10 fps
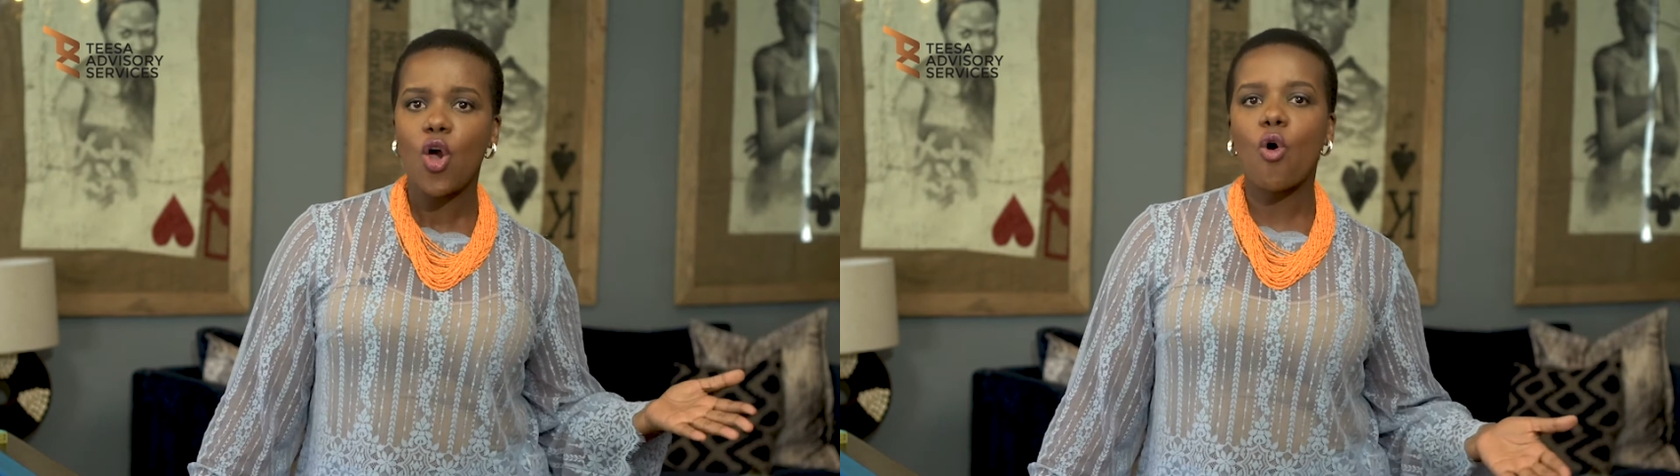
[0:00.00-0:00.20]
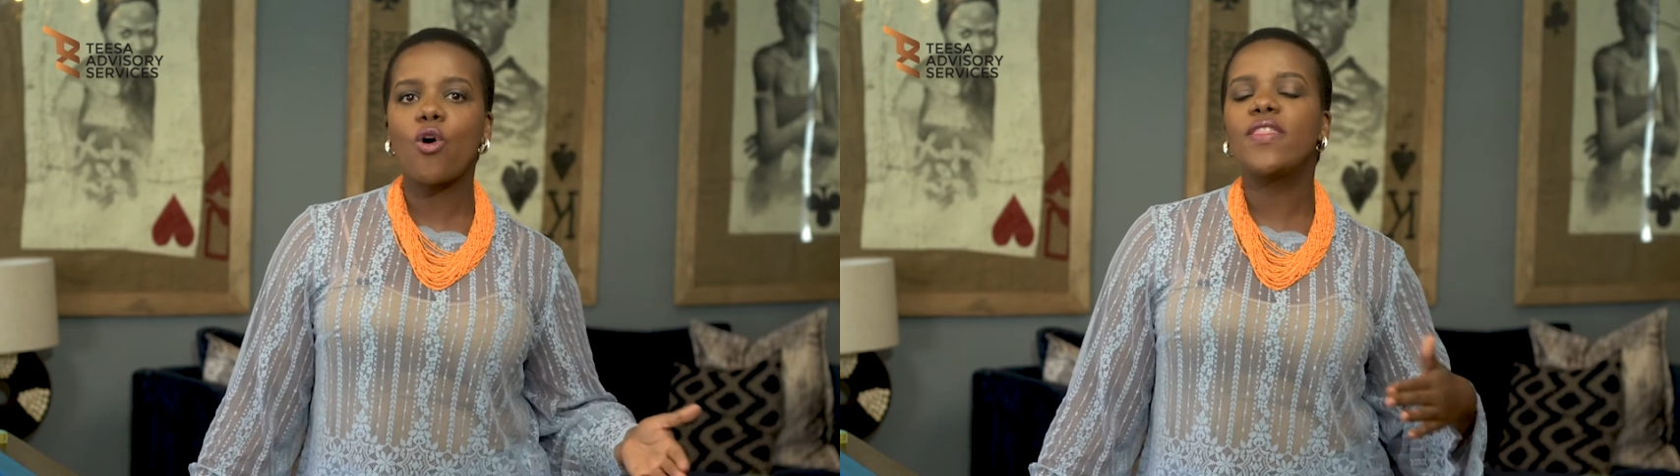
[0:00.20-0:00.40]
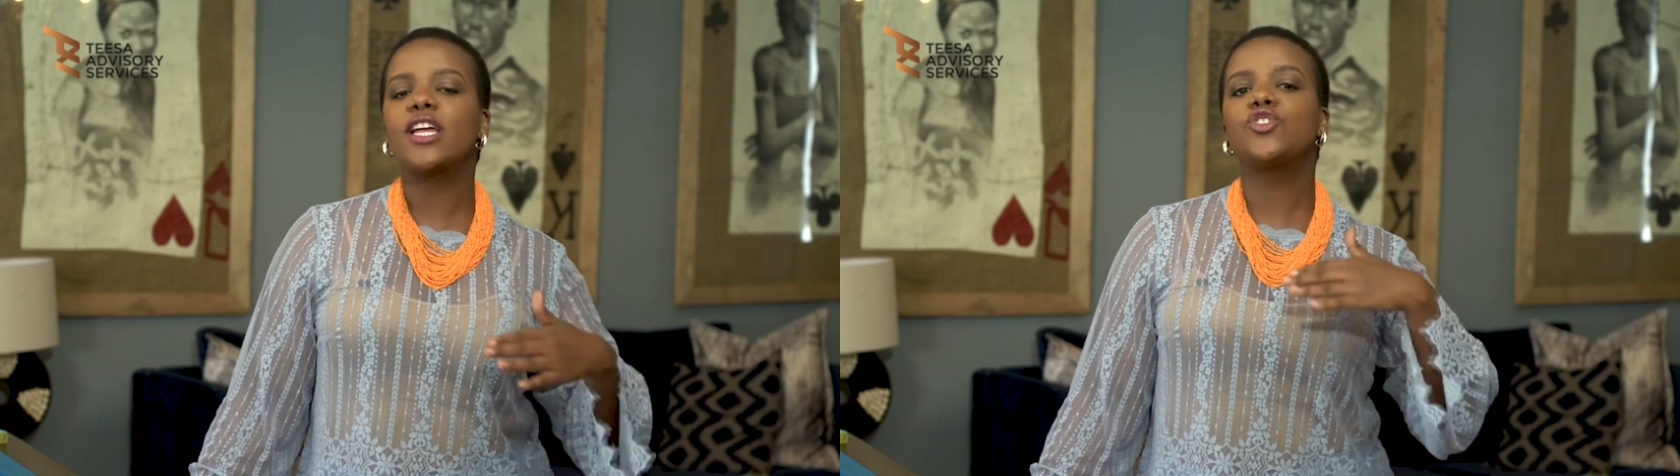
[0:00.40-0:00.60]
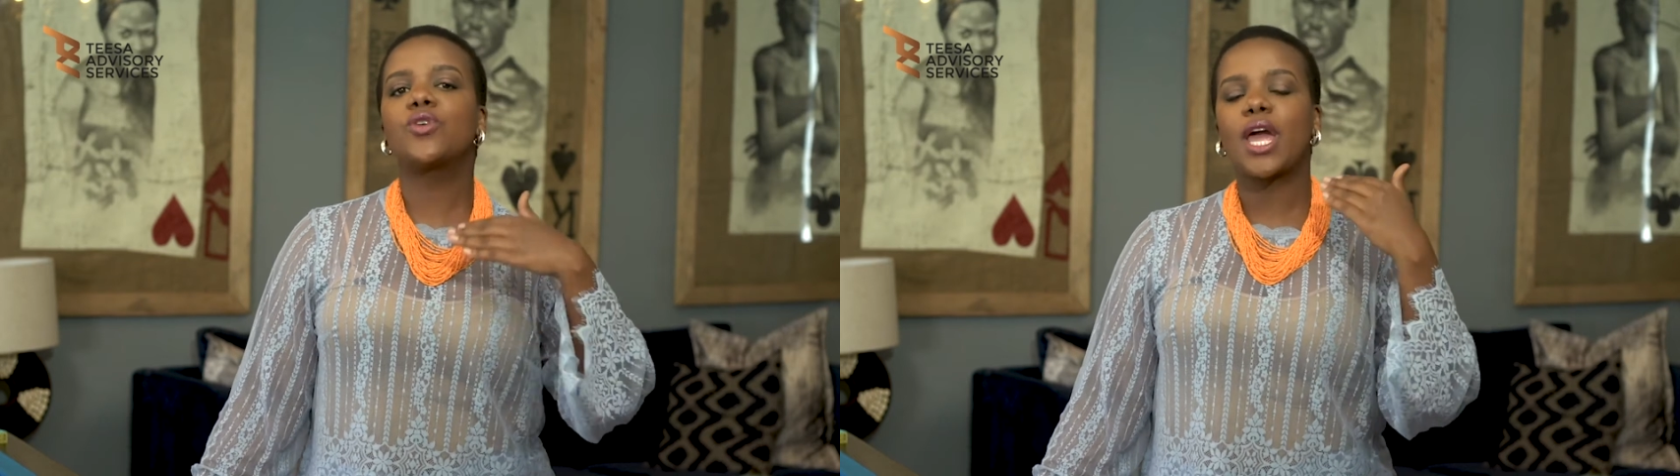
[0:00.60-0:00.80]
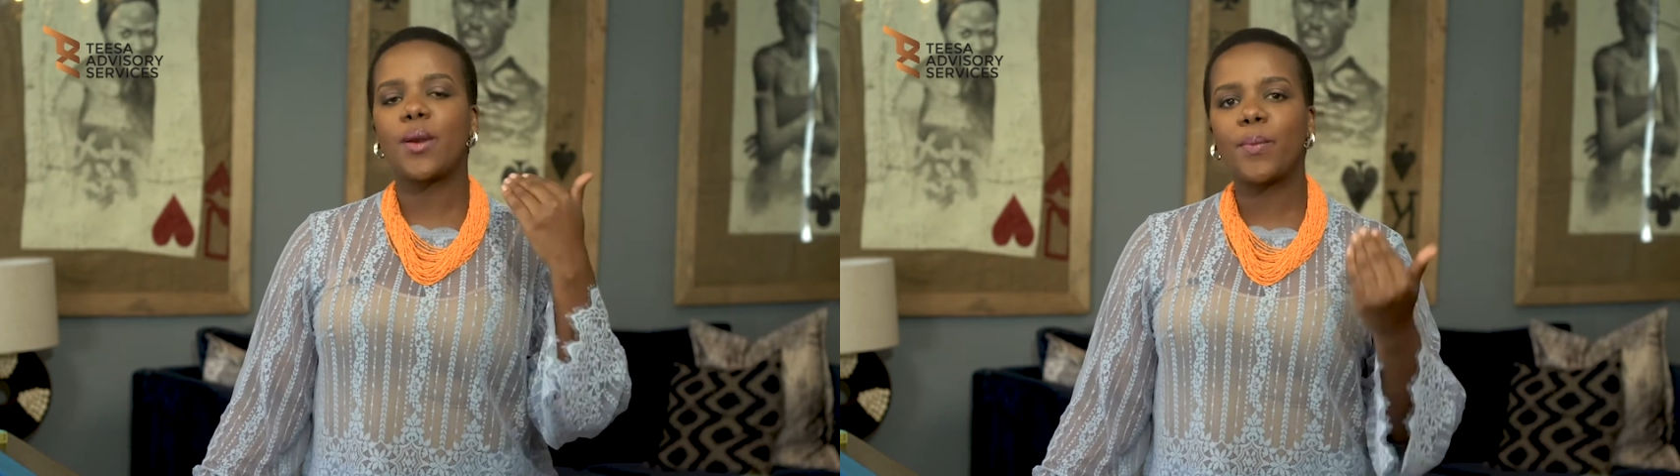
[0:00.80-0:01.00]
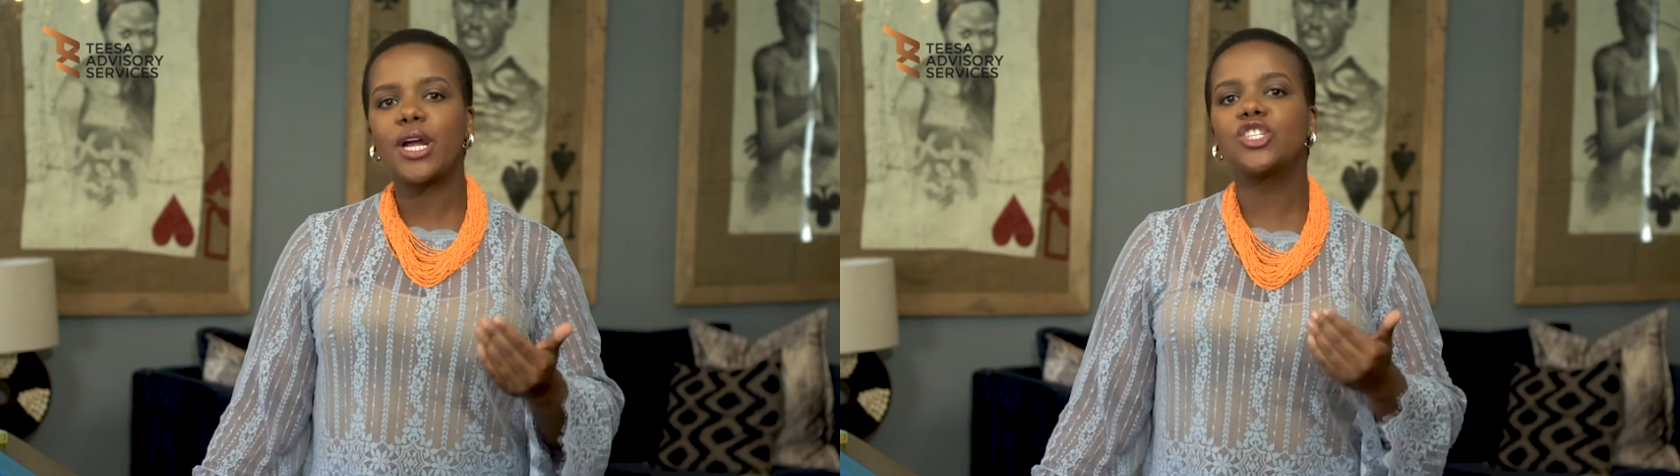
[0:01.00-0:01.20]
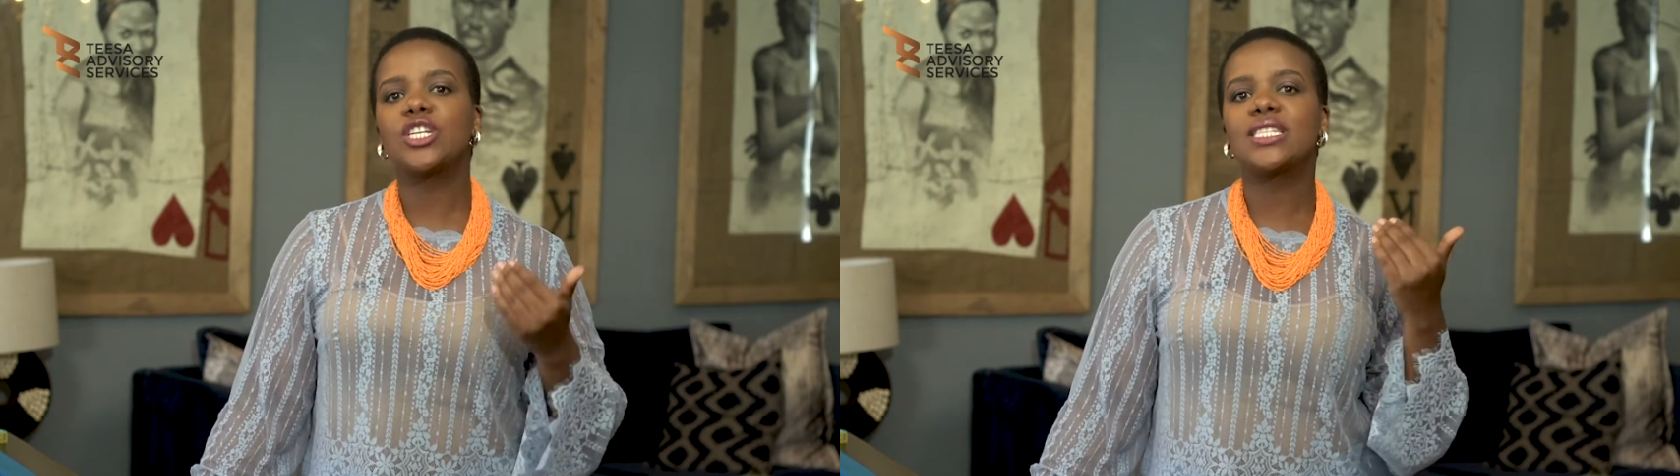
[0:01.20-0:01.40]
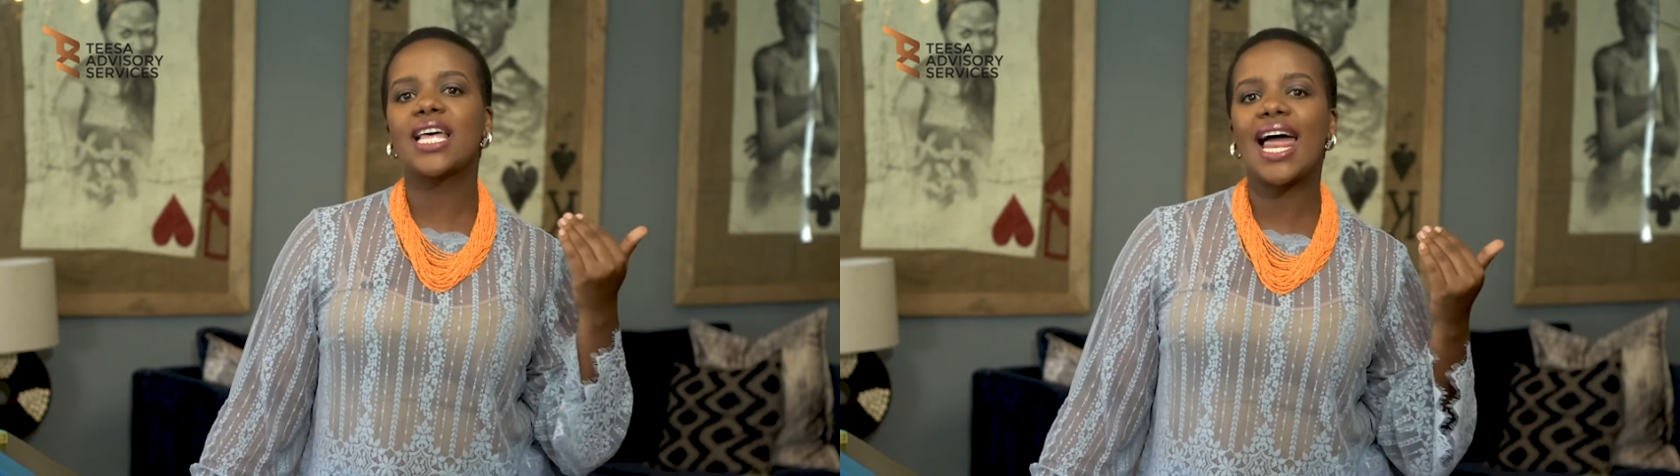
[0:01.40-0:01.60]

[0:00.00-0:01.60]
or that you can purchase